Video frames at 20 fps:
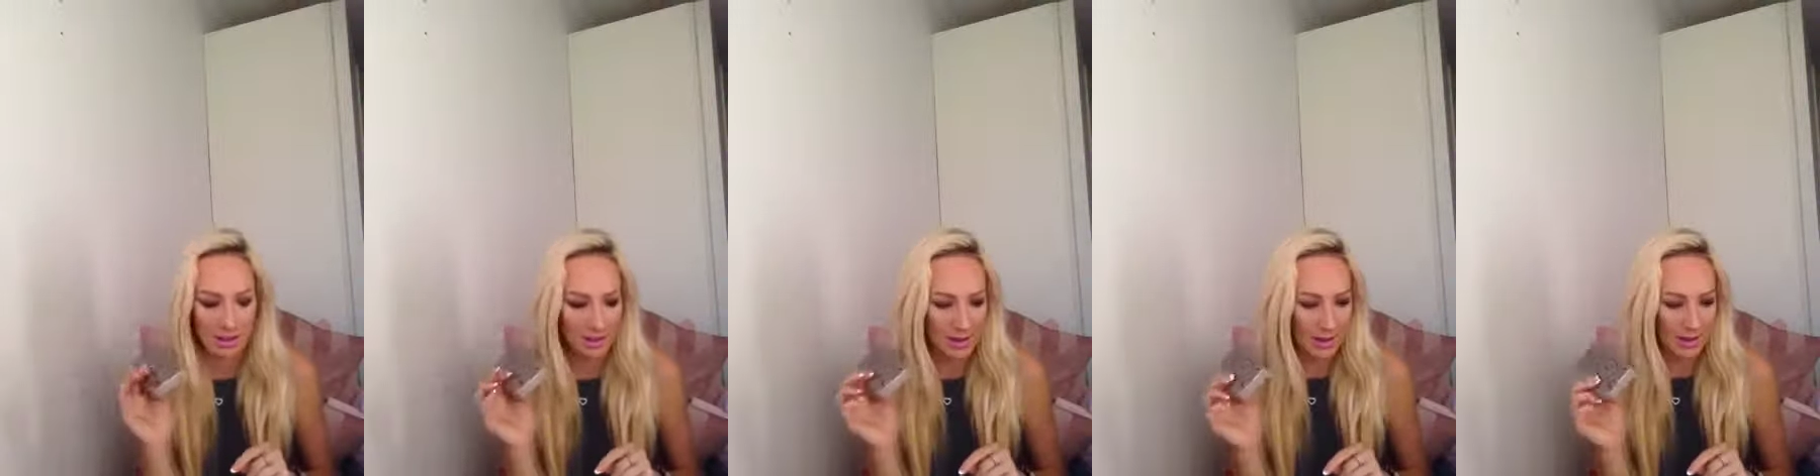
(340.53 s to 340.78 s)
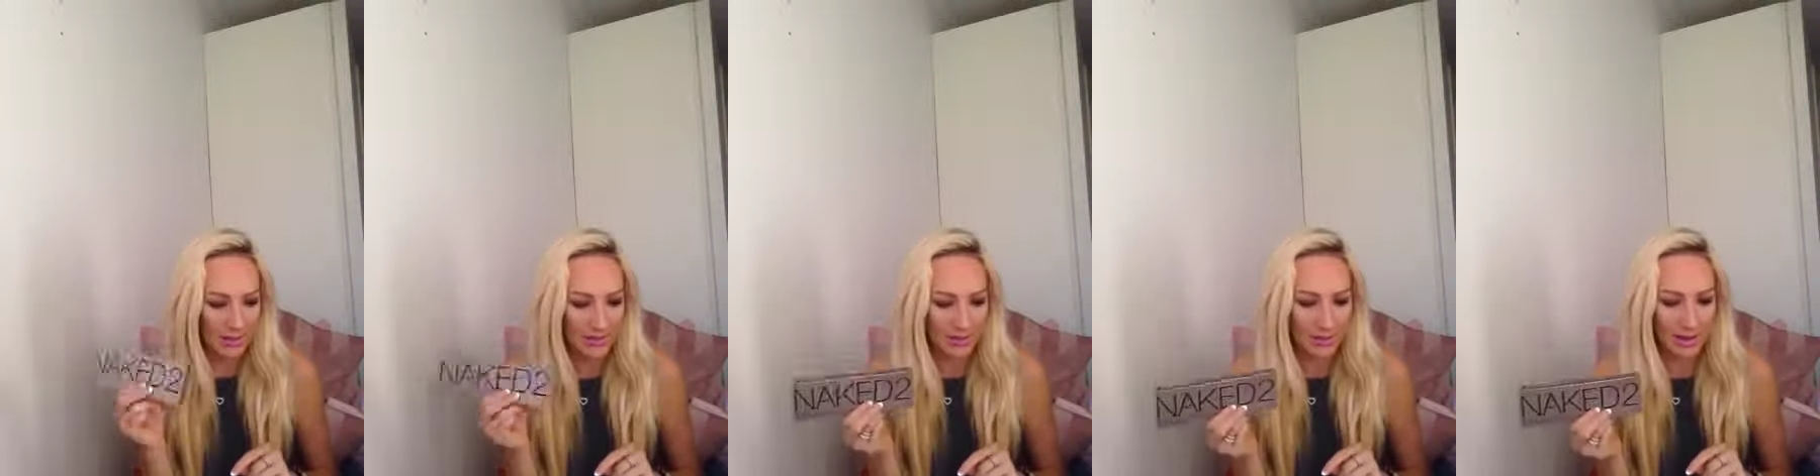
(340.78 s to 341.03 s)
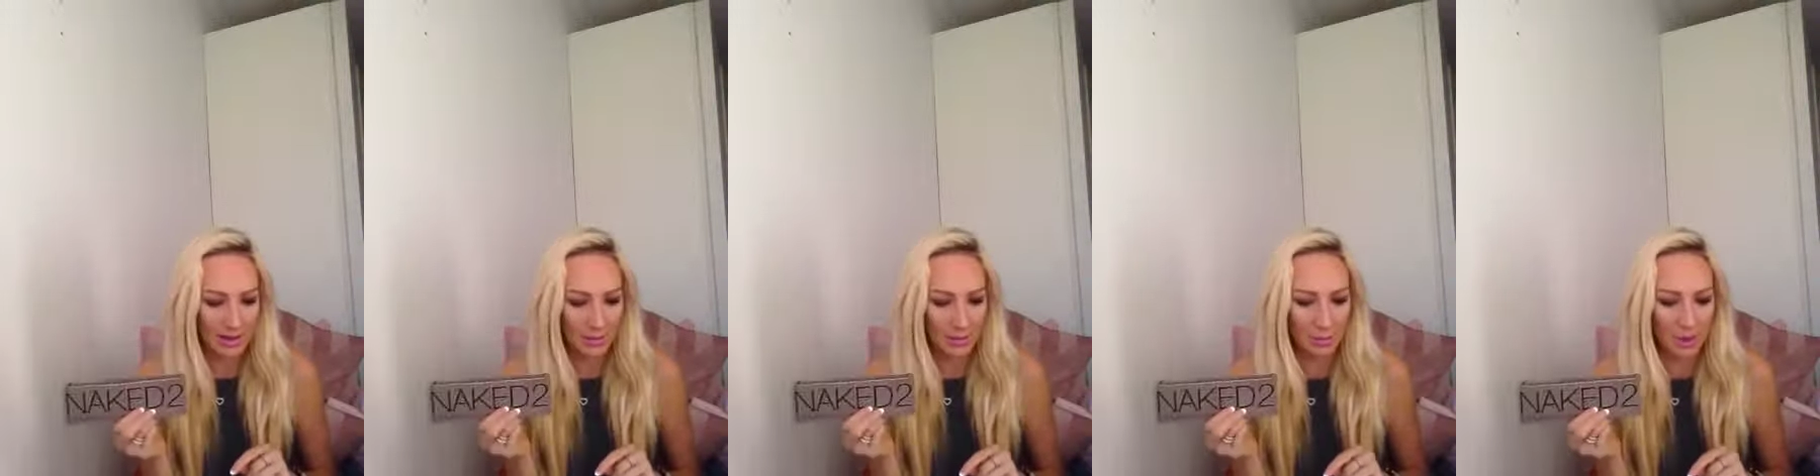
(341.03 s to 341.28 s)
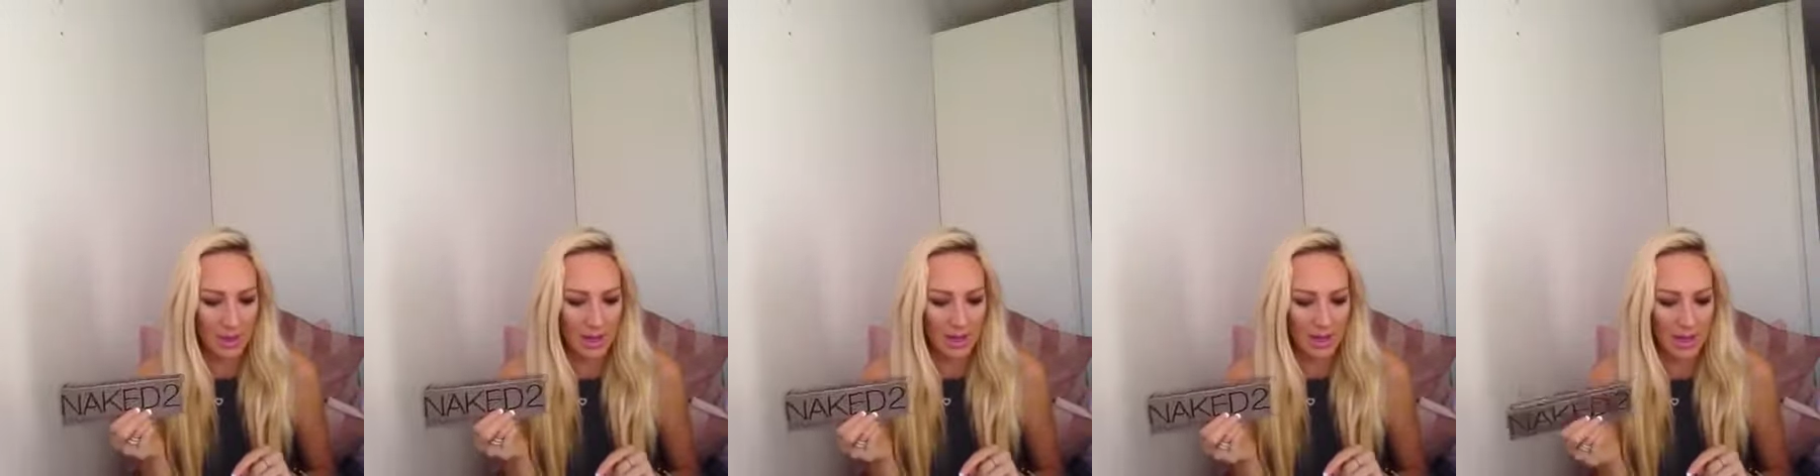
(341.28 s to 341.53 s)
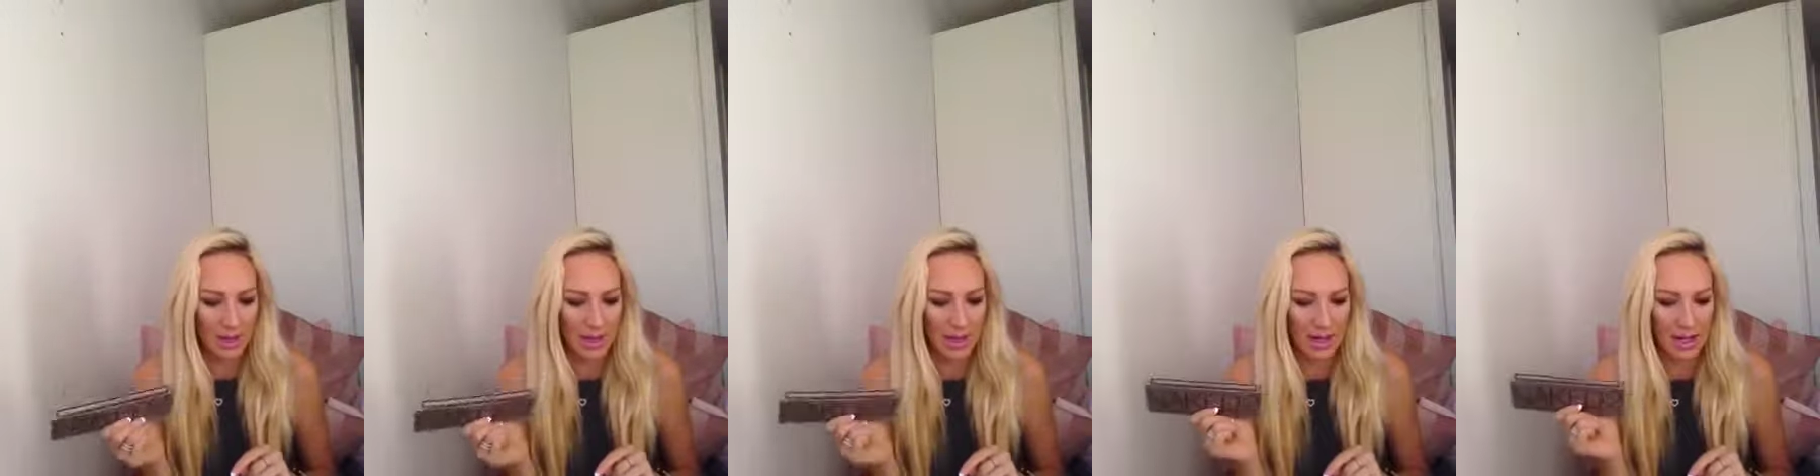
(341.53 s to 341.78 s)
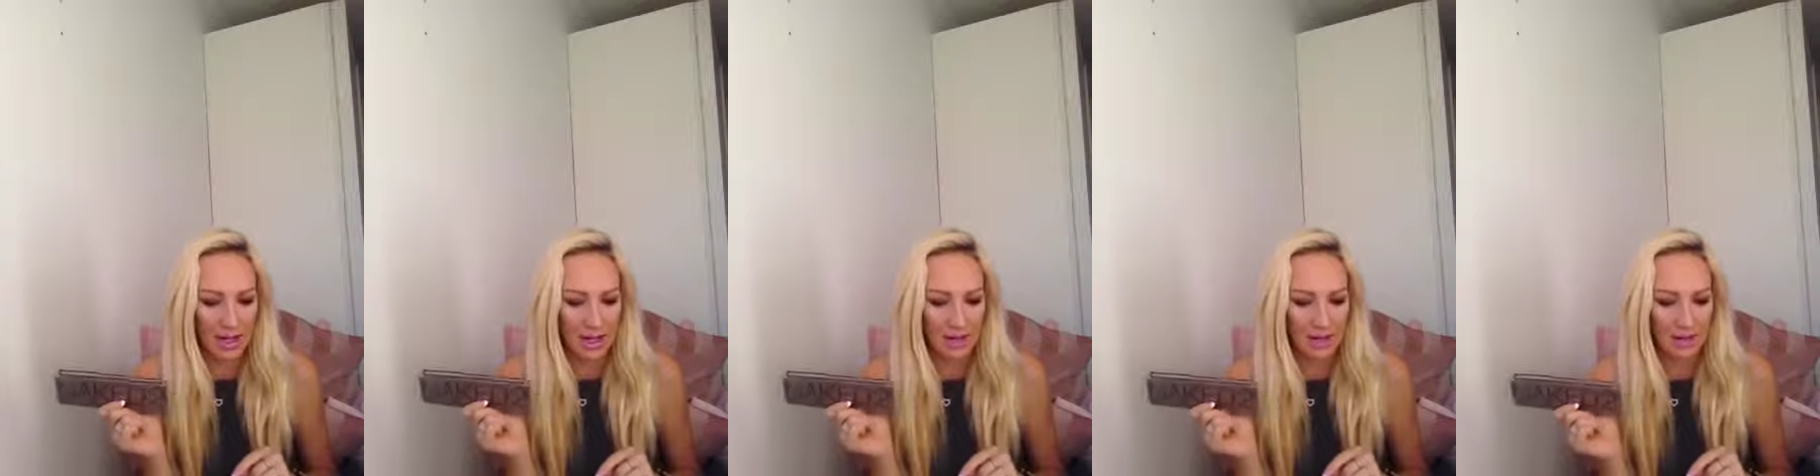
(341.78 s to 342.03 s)
now I'm the second one,
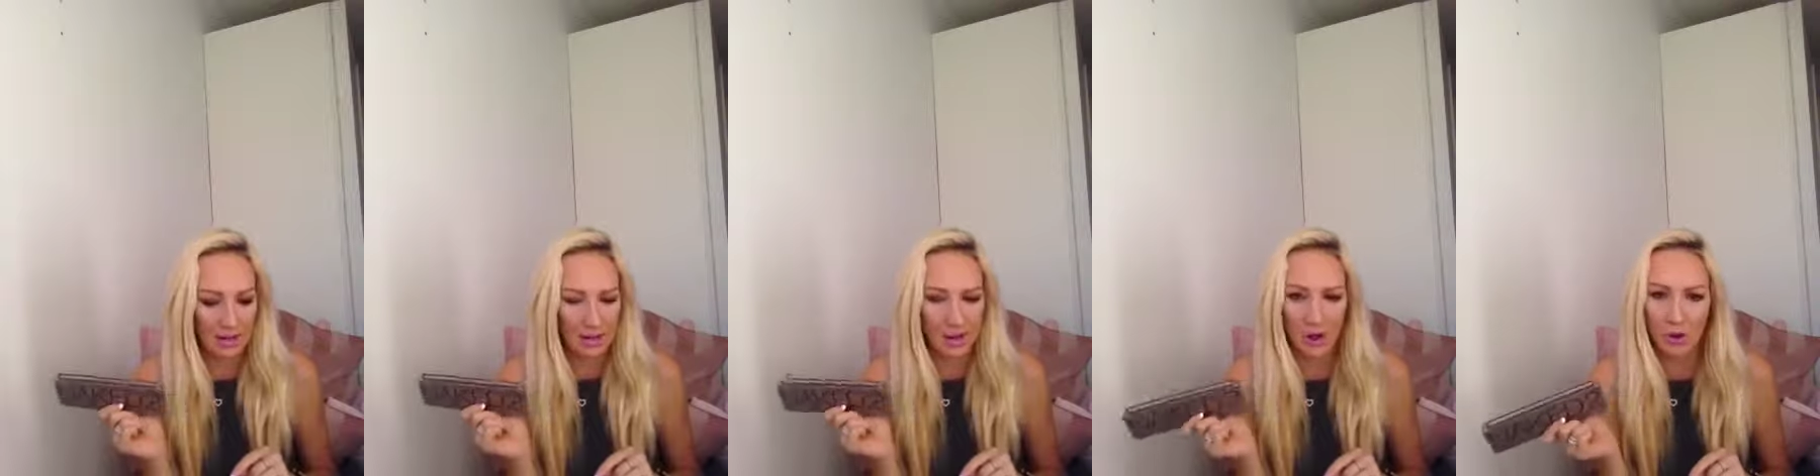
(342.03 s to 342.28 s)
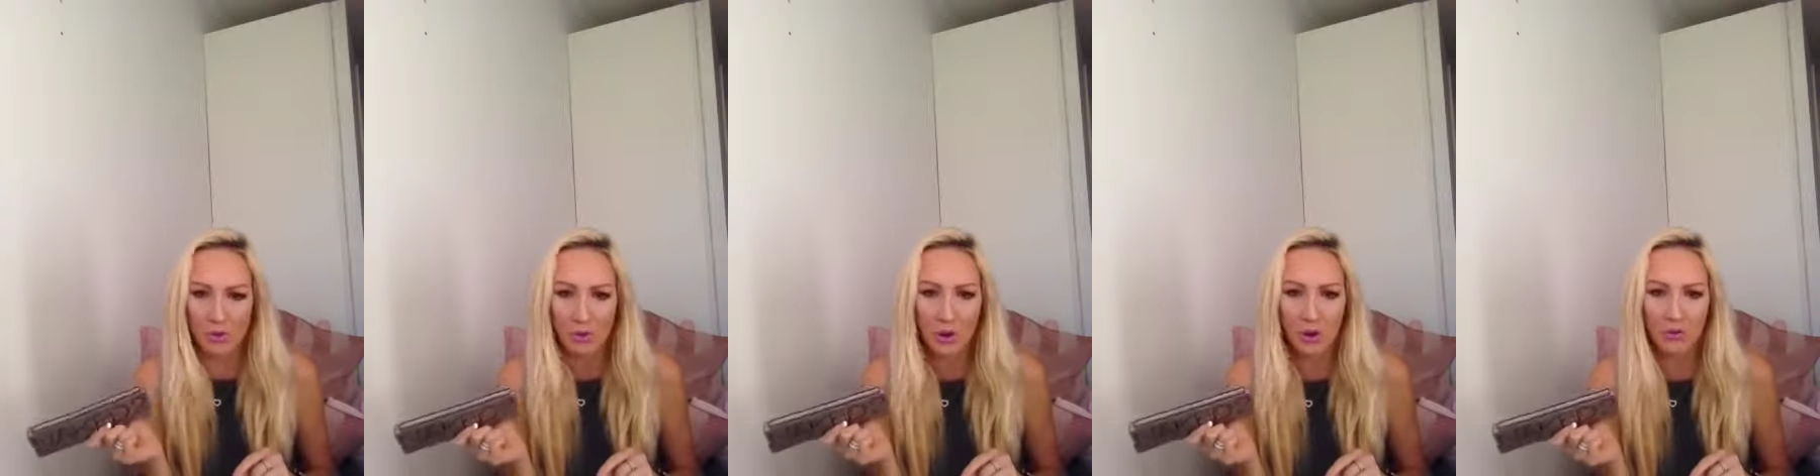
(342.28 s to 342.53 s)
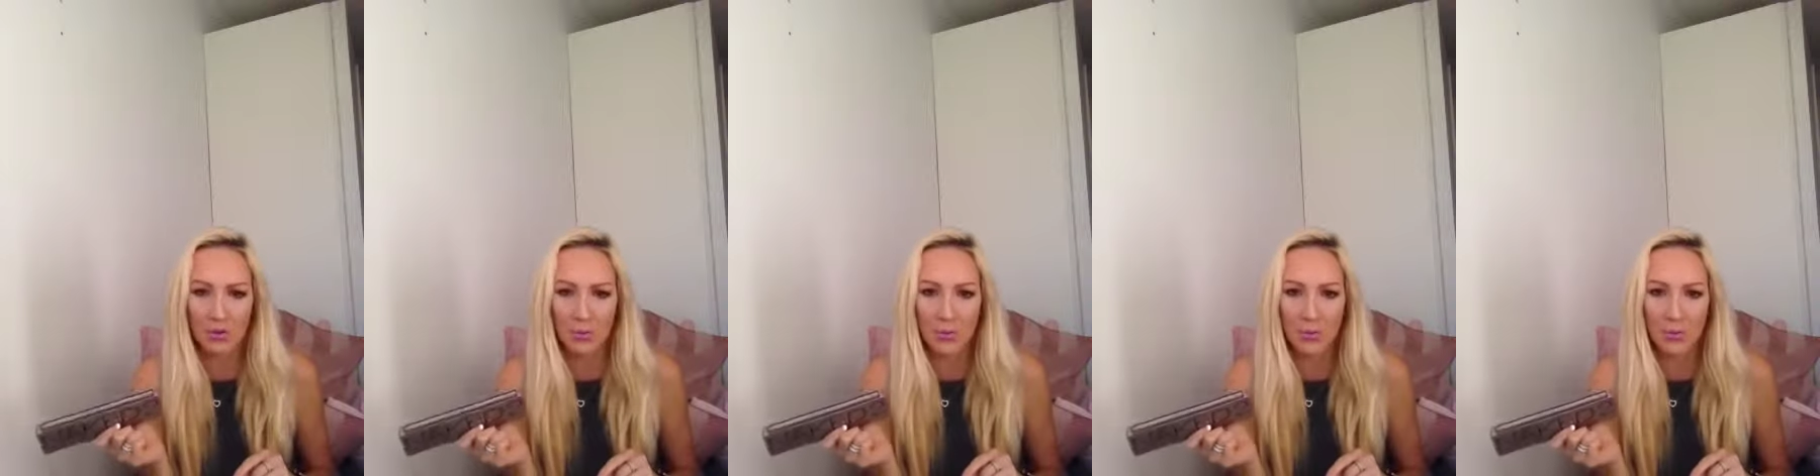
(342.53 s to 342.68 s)
and don't know if